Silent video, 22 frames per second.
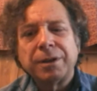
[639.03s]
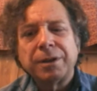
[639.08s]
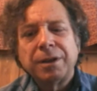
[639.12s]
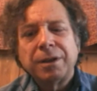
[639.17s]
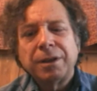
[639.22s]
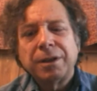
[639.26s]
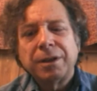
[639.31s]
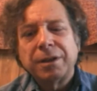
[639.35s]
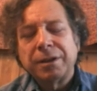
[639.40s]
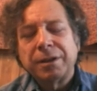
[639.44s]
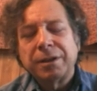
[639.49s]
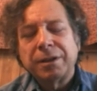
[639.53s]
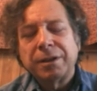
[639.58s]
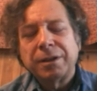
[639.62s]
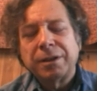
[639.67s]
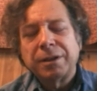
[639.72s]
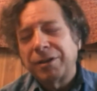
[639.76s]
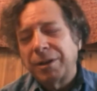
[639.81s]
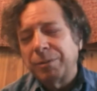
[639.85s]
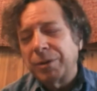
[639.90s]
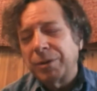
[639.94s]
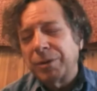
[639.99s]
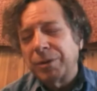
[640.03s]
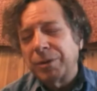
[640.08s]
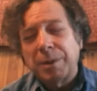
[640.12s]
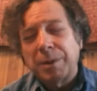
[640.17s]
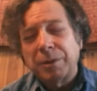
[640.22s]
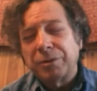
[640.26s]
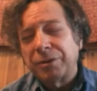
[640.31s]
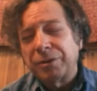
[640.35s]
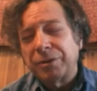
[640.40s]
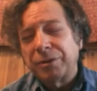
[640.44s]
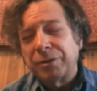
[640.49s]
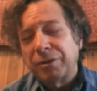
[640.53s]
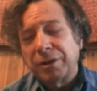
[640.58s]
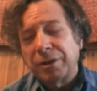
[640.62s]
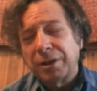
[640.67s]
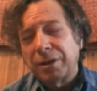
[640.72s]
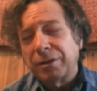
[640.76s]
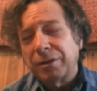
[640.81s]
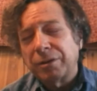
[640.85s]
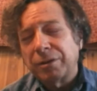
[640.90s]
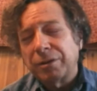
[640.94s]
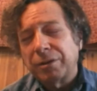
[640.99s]
And at the same time, I was
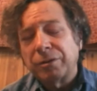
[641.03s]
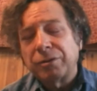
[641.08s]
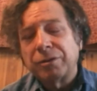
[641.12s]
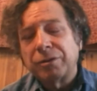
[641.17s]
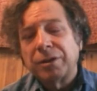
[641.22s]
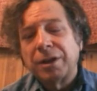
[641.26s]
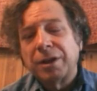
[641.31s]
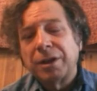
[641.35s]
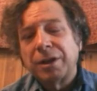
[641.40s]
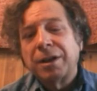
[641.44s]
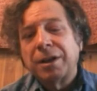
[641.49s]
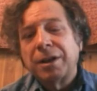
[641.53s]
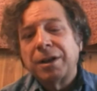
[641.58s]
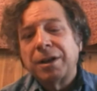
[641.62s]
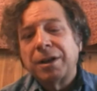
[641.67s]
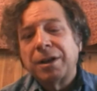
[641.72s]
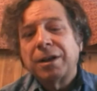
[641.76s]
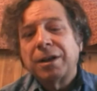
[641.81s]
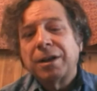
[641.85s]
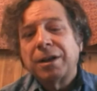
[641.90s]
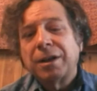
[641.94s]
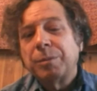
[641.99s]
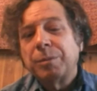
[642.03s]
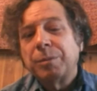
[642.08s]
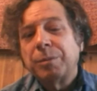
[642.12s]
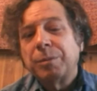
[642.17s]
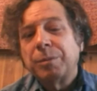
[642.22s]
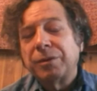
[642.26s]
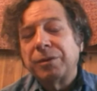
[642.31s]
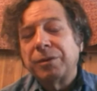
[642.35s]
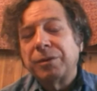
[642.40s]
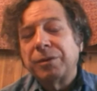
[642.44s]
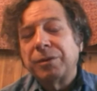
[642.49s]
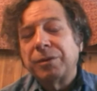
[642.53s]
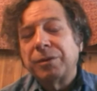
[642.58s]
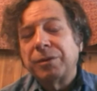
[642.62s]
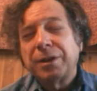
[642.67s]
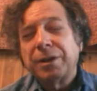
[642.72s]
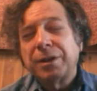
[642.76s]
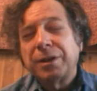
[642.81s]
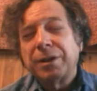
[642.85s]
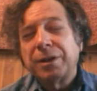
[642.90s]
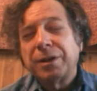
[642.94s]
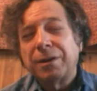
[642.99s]
teaching others, but it was very
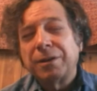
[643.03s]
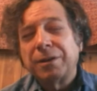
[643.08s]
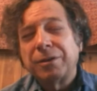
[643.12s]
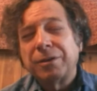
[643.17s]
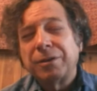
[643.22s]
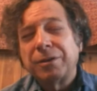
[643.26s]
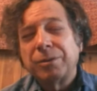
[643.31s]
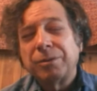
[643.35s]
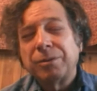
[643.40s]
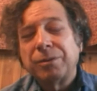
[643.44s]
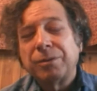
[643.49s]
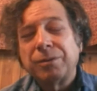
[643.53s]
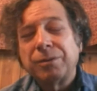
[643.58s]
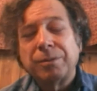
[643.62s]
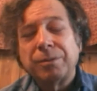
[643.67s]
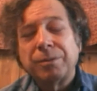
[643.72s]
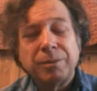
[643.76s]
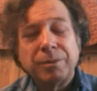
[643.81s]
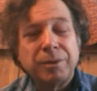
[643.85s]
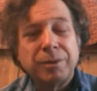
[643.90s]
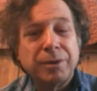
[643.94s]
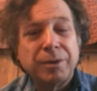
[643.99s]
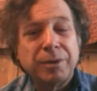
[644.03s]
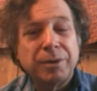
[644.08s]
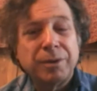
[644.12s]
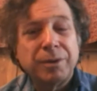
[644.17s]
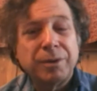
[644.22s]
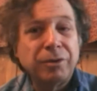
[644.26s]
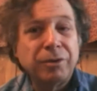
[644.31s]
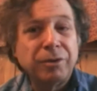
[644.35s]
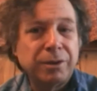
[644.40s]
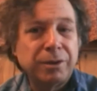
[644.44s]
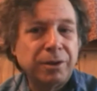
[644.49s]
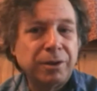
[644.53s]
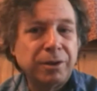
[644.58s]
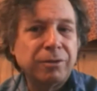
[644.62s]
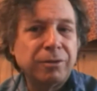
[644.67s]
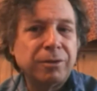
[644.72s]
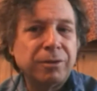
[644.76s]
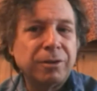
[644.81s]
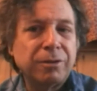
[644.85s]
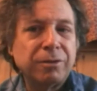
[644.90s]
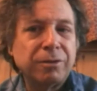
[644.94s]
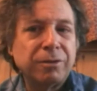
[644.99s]
hard to initially
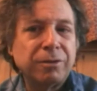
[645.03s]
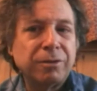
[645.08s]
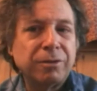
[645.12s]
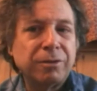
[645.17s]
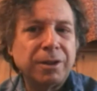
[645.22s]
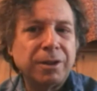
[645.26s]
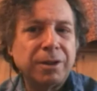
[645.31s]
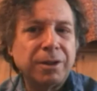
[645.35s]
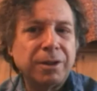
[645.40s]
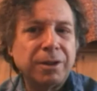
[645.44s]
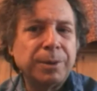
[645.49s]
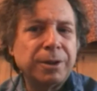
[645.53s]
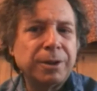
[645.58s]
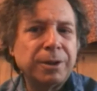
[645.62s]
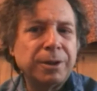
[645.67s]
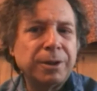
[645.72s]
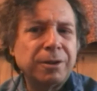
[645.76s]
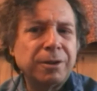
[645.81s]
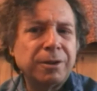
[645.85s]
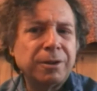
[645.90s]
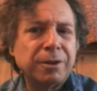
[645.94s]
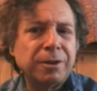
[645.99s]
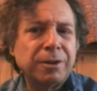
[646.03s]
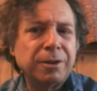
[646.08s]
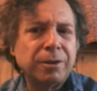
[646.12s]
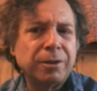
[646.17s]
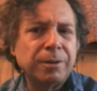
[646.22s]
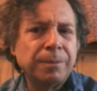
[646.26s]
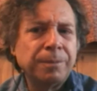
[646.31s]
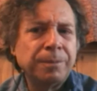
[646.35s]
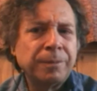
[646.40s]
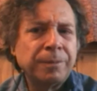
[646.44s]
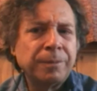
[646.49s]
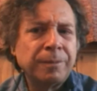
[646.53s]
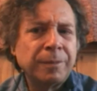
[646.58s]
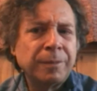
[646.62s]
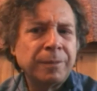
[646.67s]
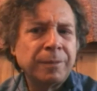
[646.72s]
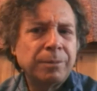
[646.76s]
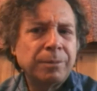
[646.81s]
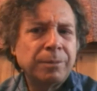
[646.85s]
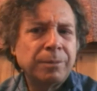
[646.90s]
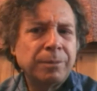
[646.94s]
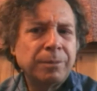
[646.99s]
teach this kind of meditation,
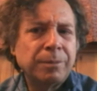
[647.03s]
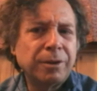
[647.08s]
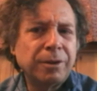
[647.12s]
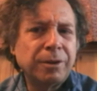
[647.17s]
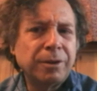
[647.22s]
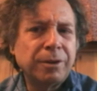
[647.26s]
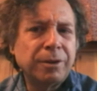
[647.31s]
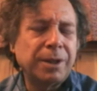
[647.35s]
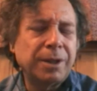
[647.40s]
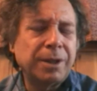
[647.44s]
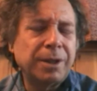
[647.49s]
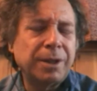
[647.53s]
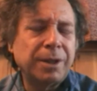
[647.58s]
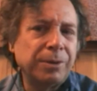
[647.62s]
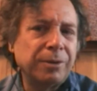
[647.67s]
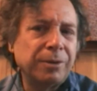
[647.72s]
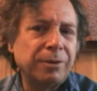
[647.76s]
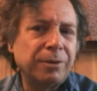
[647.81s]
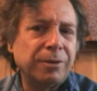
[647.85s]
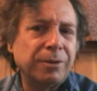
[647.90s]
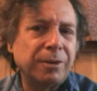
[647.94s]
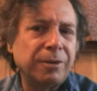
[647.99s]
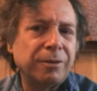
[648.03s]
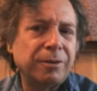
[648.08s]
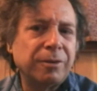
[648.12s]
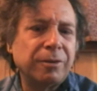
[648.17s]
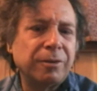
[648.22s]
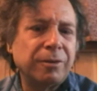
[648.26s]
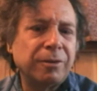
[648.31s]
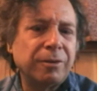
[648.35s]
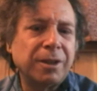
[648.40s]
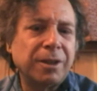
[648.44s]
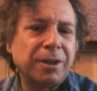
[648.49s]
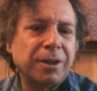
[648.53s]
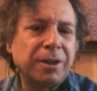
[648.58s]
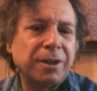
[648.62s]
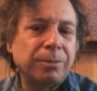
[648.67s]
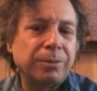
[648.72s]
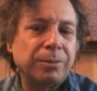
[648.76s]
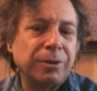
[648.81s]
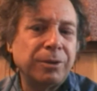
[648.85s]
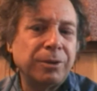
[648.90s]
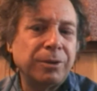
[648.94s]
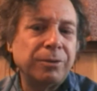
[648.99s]
because what happens is
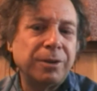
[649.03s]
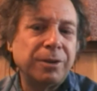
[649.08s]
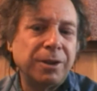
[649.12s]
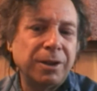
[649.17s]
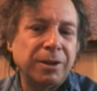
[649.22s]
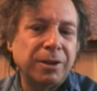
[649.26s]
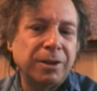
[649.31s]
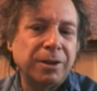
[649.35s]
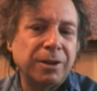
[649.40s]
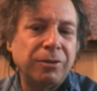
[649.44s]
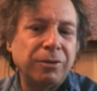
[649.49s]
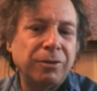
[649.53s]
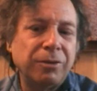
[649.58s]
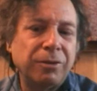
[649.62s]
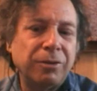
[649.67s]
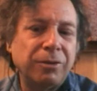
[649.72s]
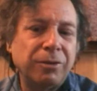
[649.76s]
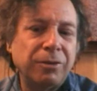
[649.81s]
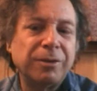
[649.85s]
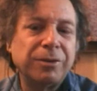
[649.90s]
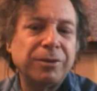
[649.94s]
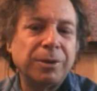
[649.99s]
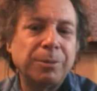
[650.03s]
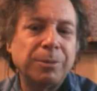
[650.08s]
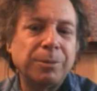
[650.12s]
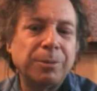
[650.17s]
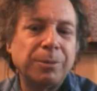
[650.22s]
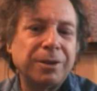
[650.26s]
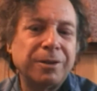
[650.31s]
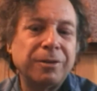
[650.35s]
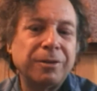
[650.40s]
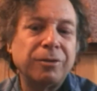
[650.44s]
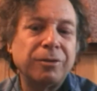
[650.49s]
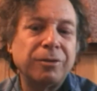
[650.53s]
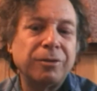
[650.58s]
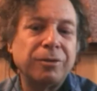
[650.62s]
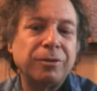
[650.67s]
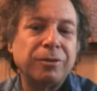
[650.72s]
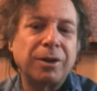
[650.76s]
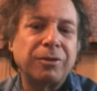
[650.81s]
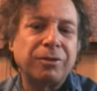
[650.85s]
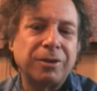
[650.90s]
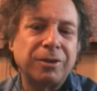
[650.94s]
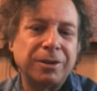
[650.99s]
that when you teach, you give someone an
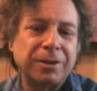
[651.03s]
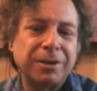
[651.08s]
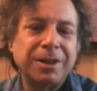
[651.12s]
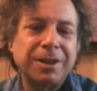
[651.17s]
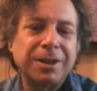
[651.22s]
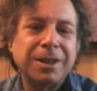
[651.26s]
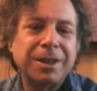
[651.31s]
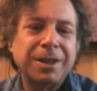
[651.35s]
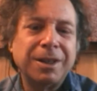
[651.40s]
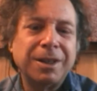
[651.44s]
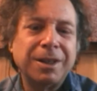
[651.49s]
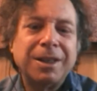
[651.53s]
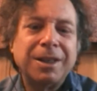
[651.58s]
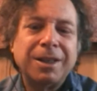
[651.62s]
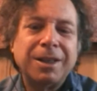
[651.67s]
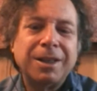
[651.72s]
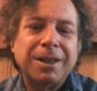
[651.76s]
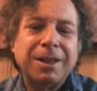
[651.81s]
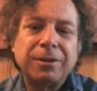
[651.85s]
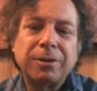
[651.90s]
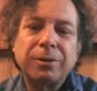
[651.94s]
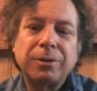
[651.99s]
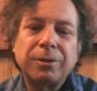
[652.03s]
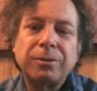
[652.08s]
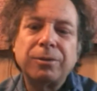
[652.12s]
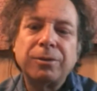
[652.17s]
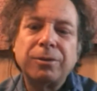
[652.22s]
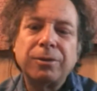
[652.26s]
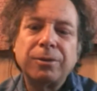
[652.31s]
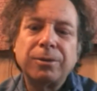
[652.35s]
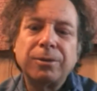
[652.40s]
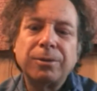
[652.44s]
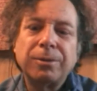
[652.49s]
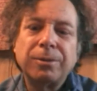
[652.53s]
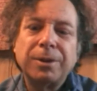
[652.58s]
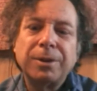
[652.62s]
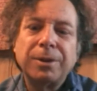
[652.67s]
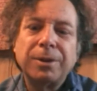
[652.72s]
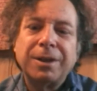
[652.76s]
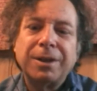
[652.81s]
instruction, to